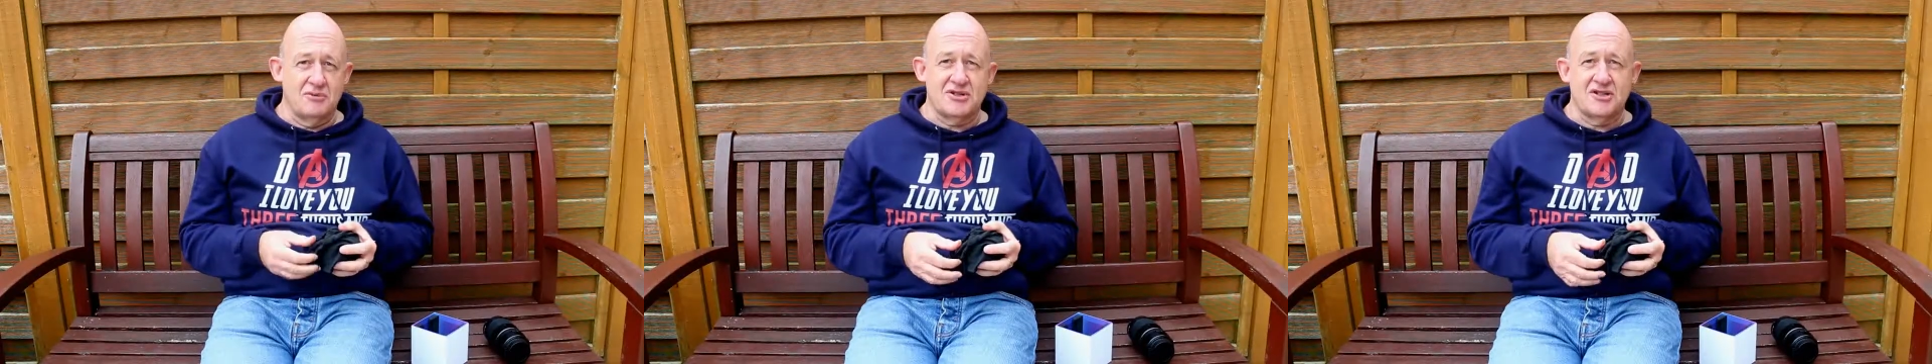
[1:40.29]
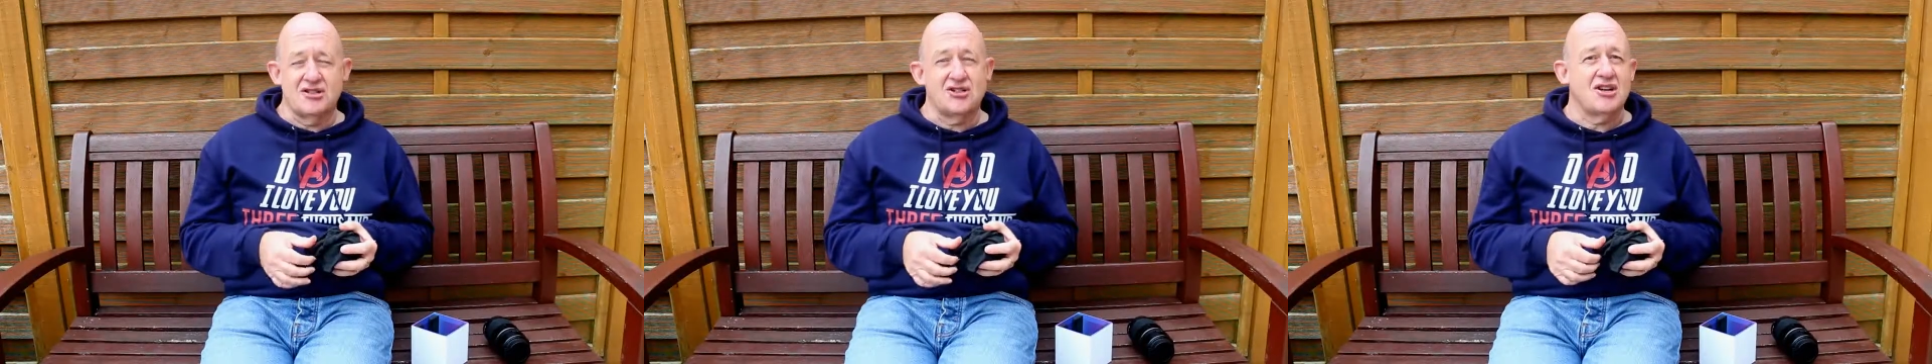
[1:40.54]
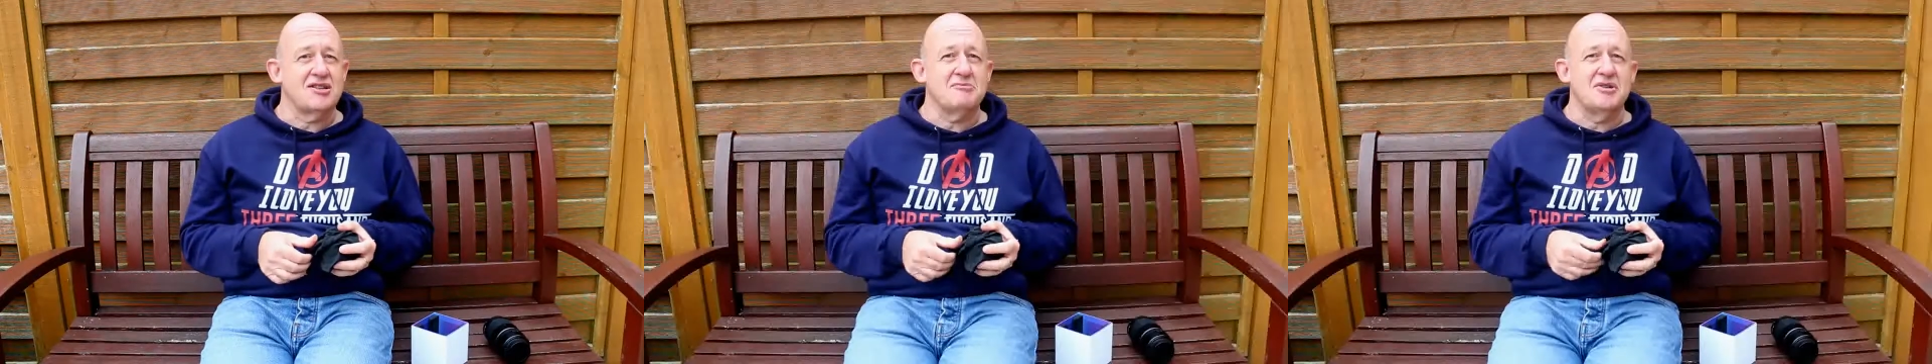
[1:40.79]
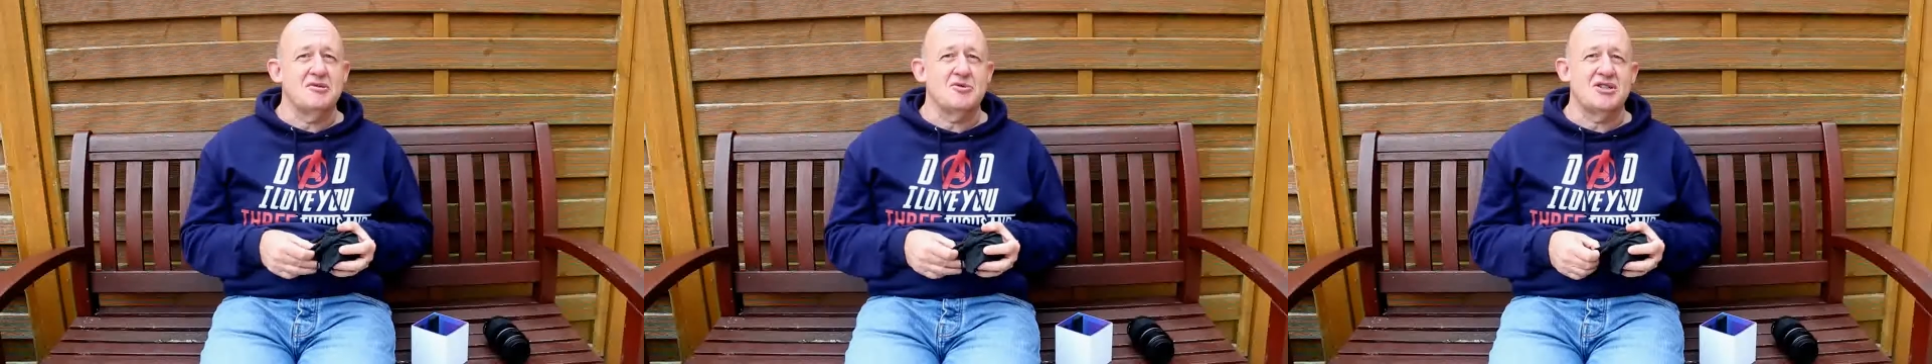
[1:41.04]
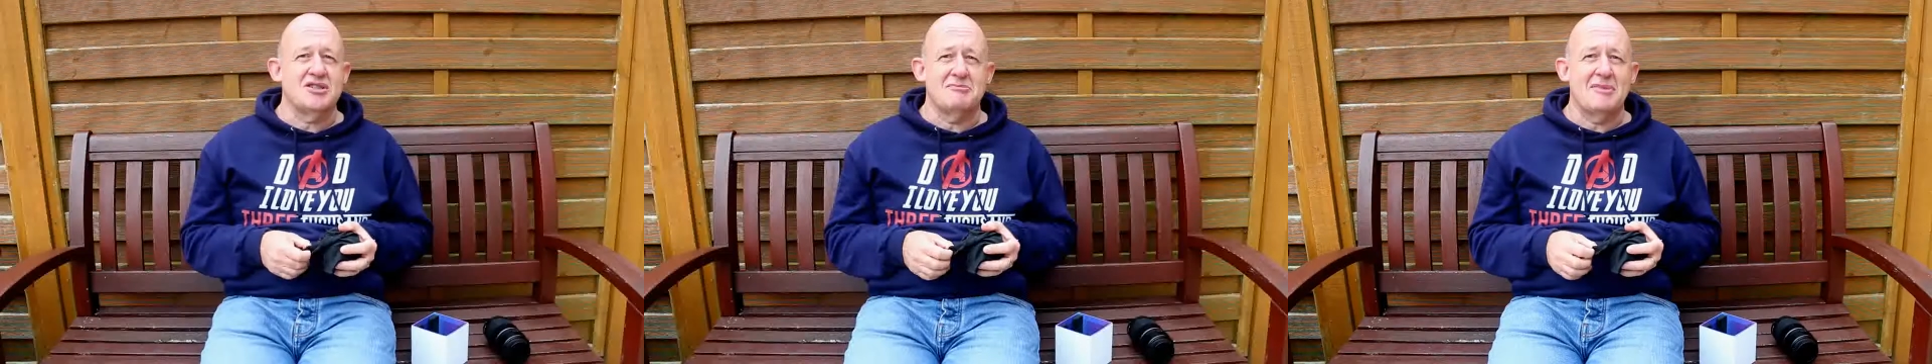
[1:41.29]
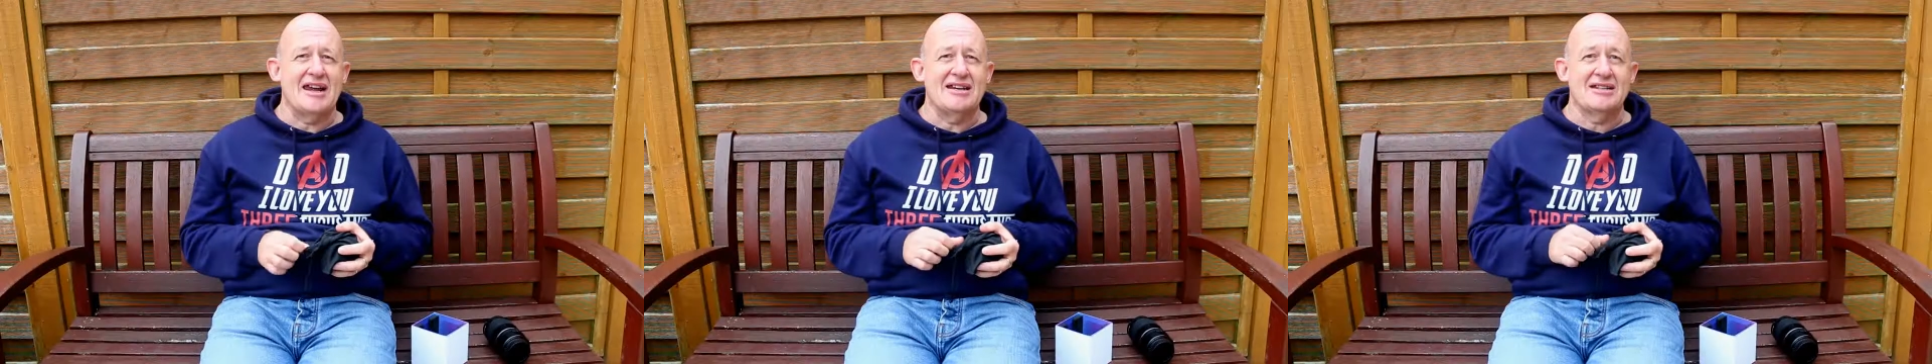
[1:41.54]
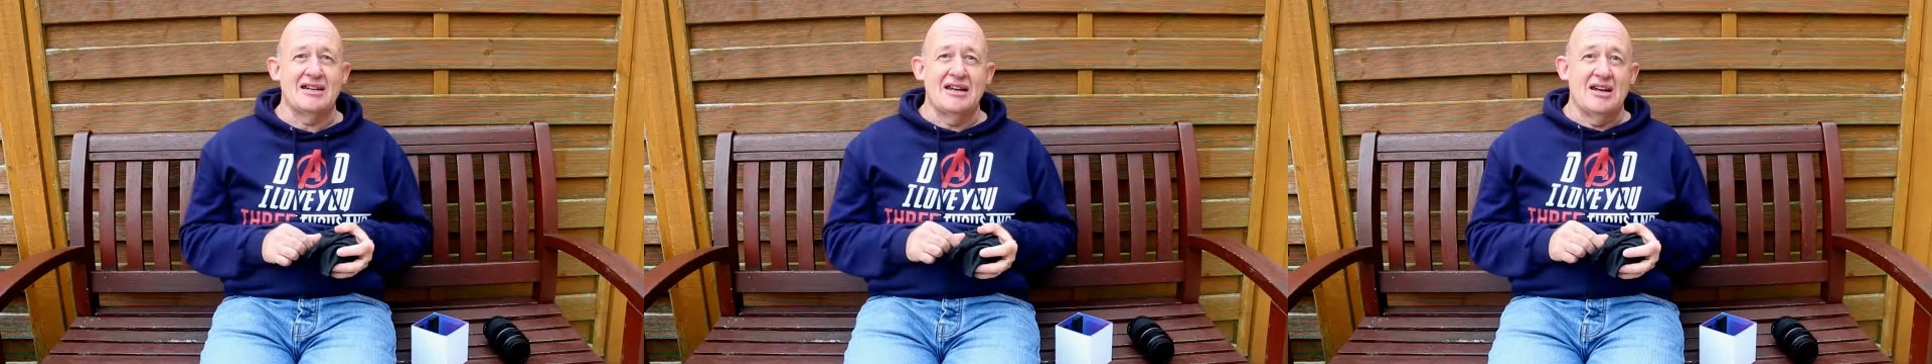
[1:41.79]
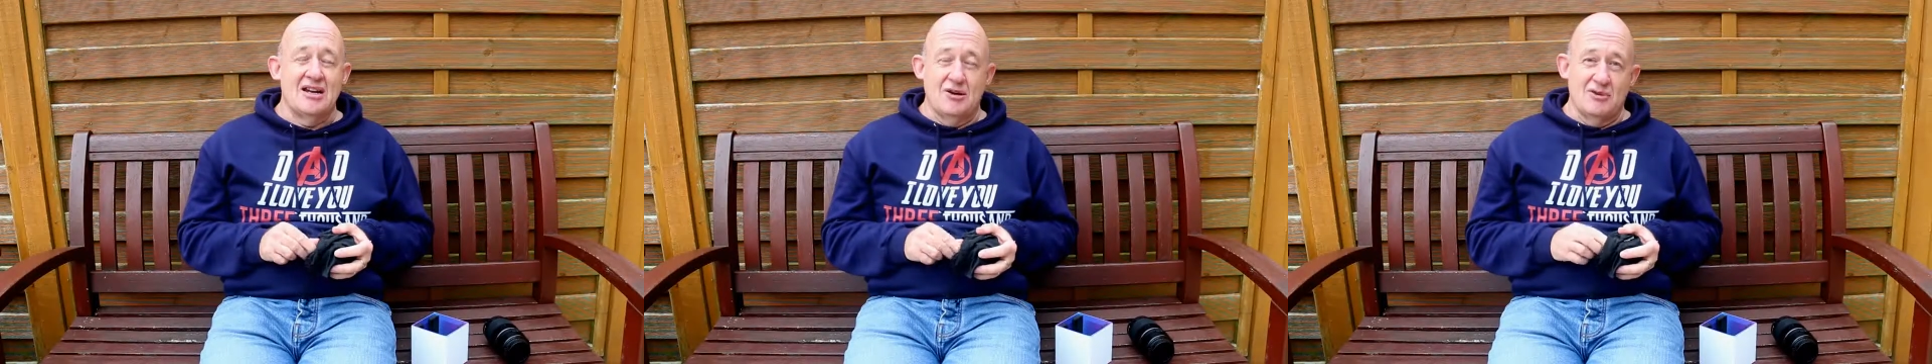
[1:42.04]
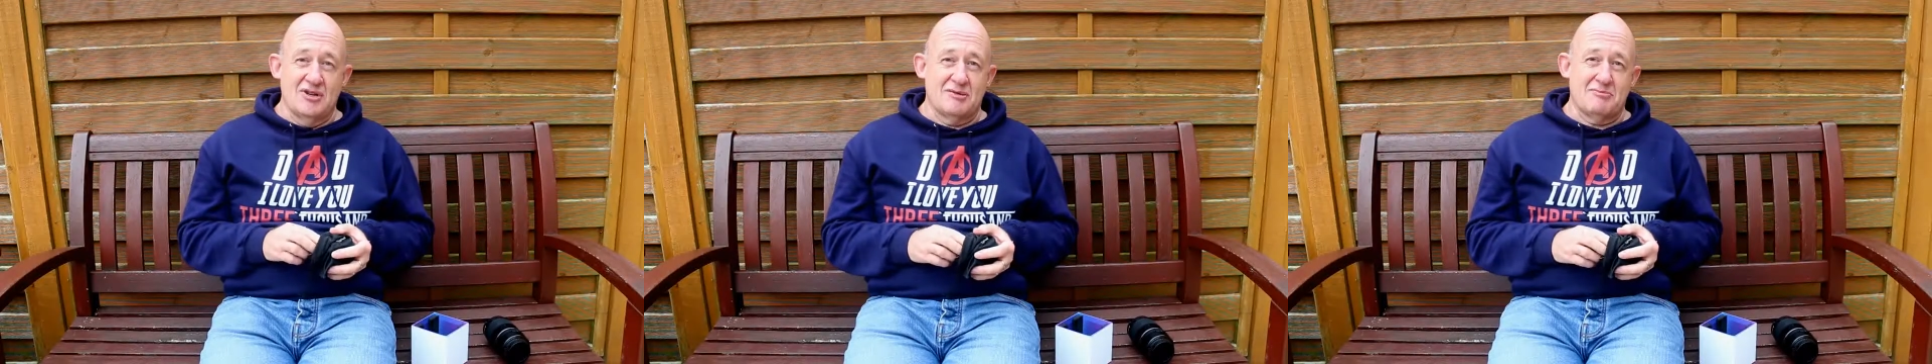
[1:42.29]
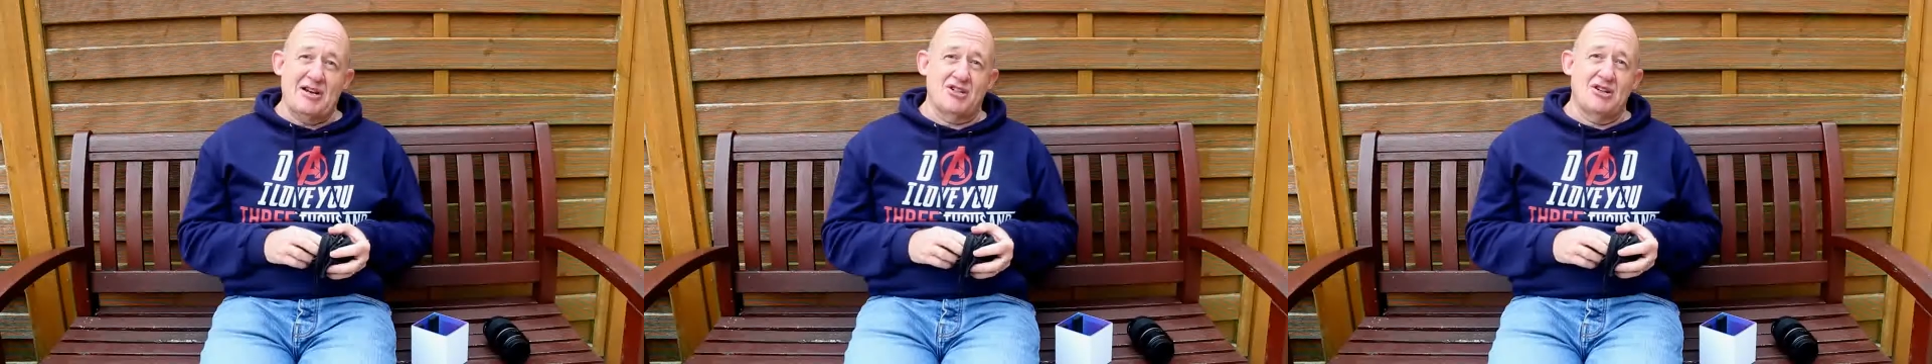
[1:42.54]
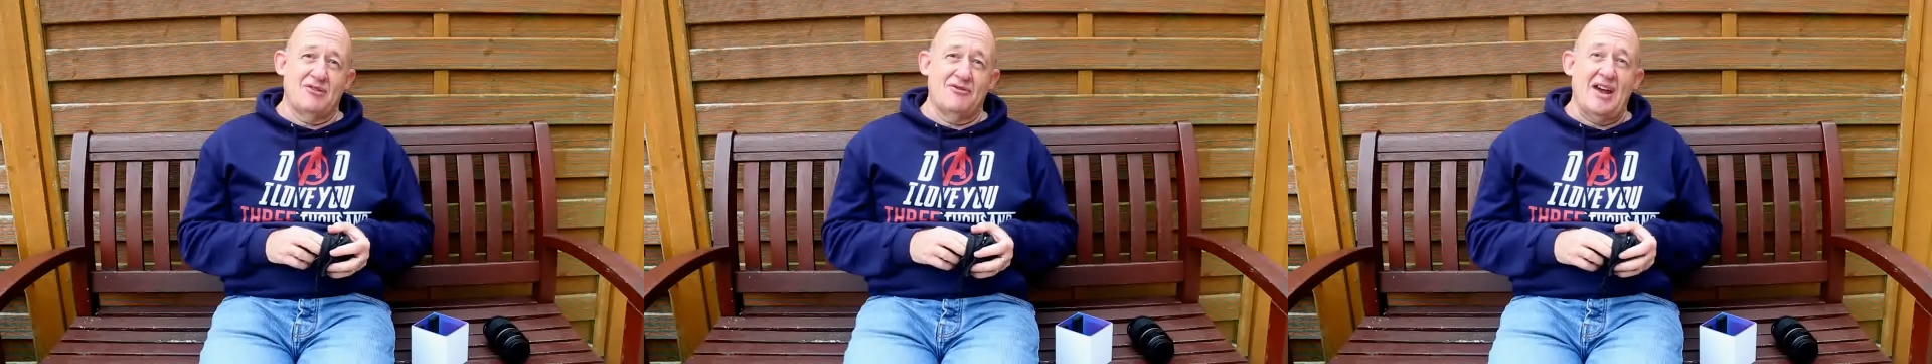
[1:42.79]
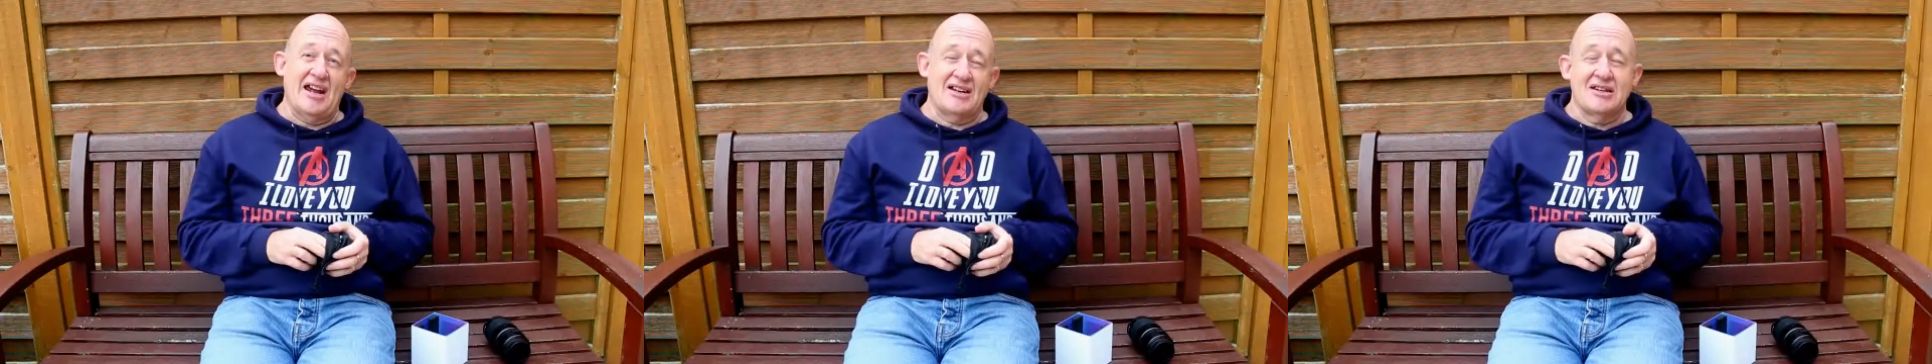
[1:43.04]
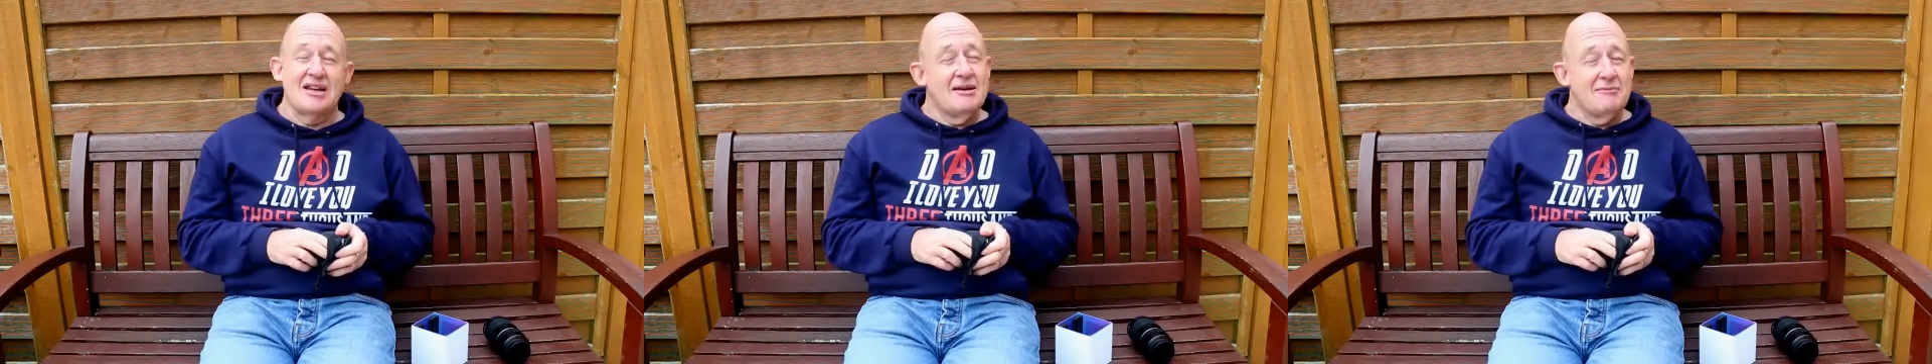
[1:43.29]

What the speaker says: it's an adjustment which is made with special effects,